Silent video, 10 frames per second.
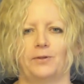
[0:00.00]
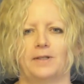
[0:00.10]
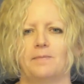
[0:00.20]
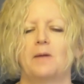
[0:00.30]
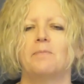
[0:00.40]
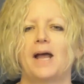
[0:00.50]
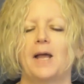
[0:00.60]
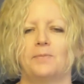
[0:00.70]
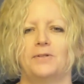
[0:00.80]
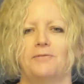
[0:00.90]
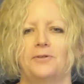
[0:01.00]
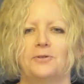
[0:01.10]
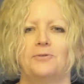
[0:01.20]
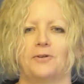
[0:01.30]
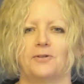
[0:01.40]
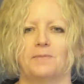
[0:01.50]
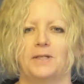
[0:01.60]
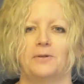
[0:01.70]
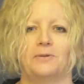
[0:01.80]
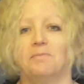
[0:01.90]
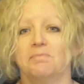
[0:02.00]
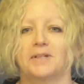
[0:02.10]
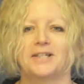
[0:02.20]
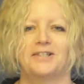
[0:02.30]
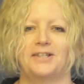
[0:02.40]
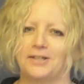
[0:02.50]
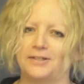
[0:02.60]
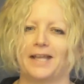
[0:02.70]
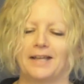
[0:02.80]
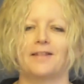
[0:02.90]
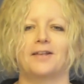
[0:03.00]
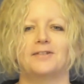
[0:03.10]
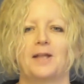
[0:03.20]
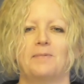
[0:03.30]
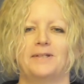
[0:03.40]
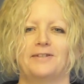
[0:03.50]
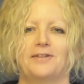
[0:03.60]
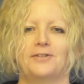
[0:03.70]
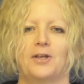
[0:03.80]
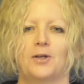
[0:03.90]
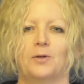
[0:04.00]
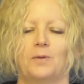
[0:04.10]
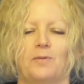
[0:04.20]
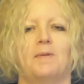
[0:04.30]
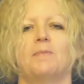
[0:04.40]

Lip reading: And perhaps if you do trust me, you'll consider taking that step into the circle with me.